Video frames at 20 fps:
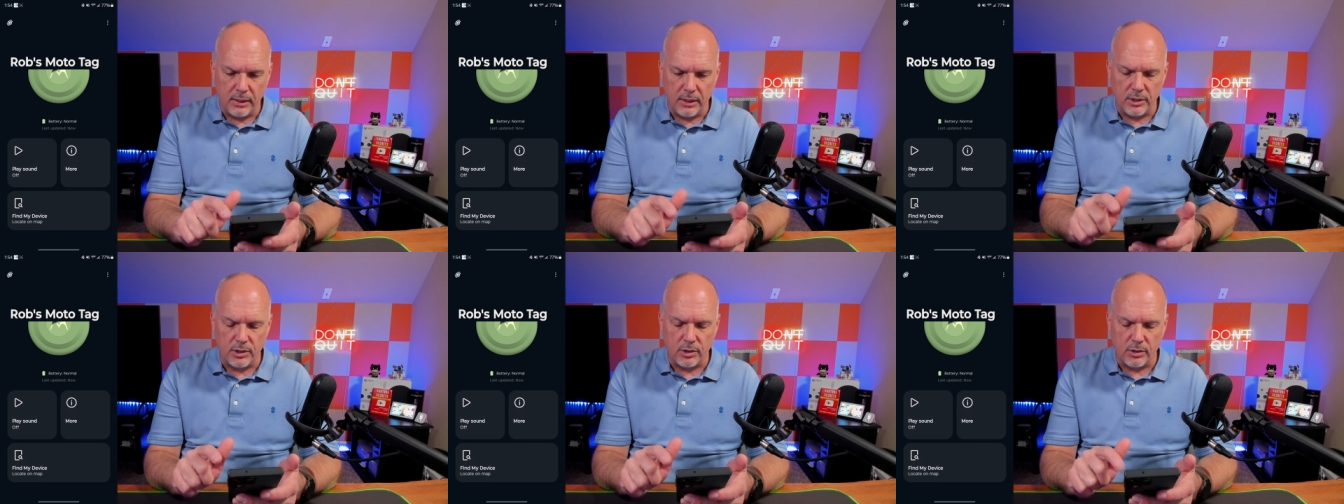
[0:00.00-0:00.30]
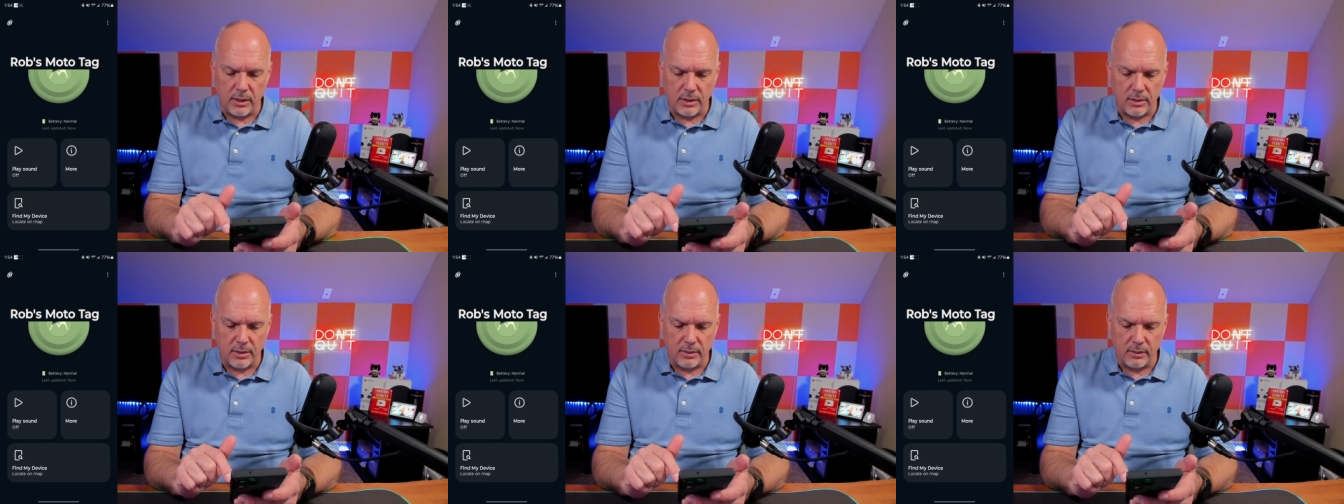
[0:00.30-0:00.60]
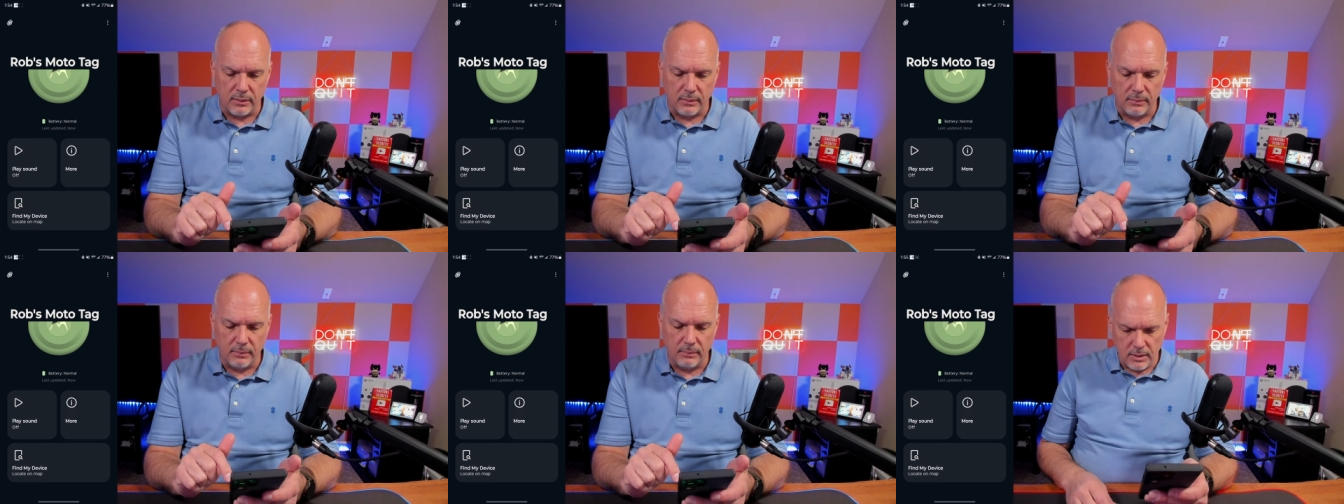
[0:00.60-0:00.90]

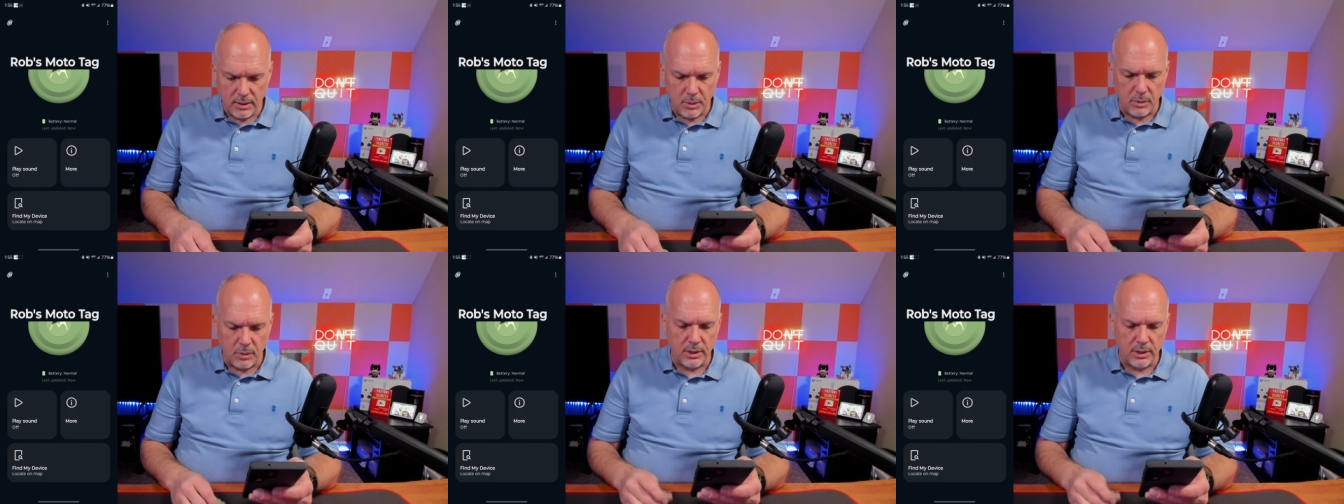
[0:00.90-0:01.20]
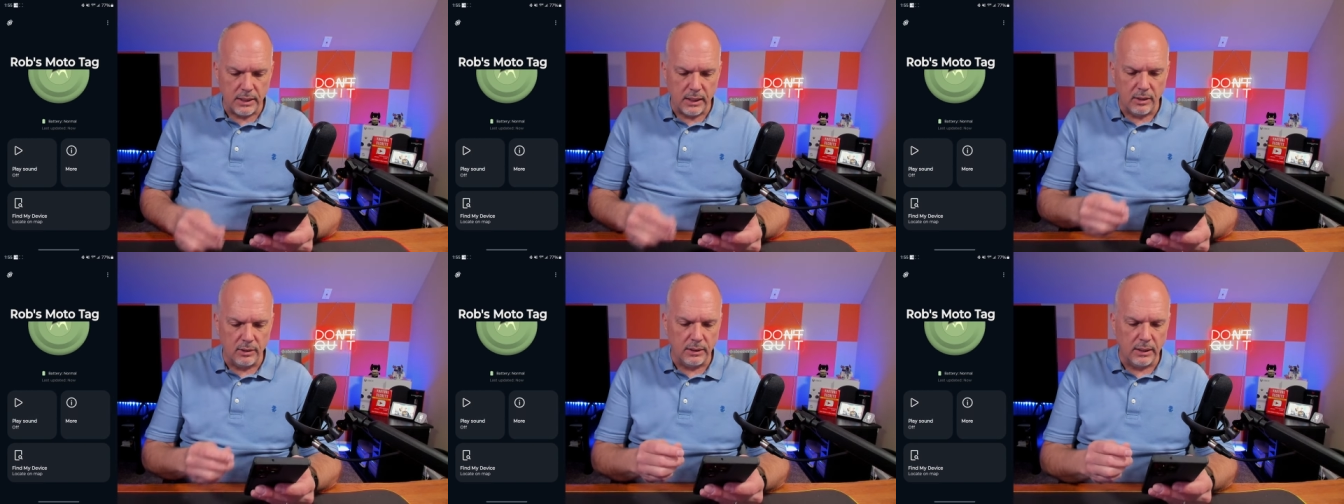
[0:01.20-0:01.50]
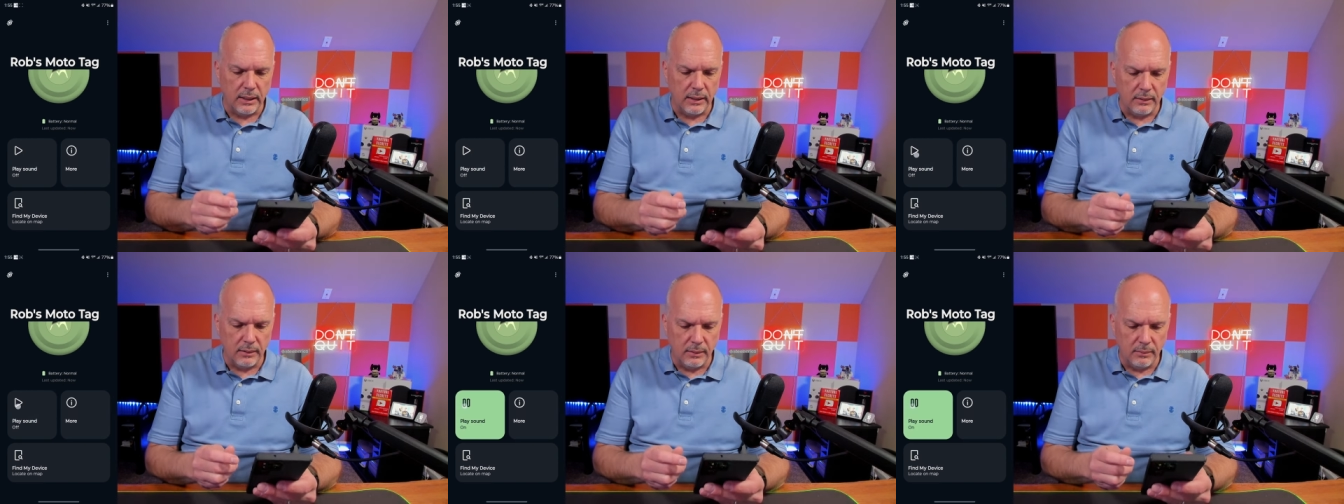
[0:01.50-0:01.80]
Interesting. Let's see what it sounds
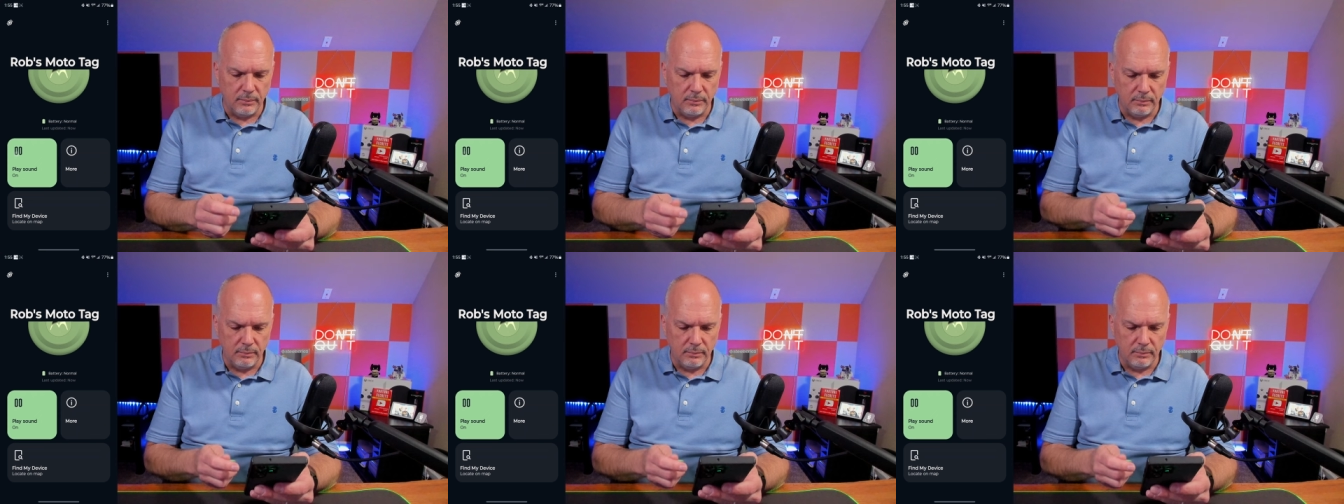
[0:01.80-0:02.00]
like.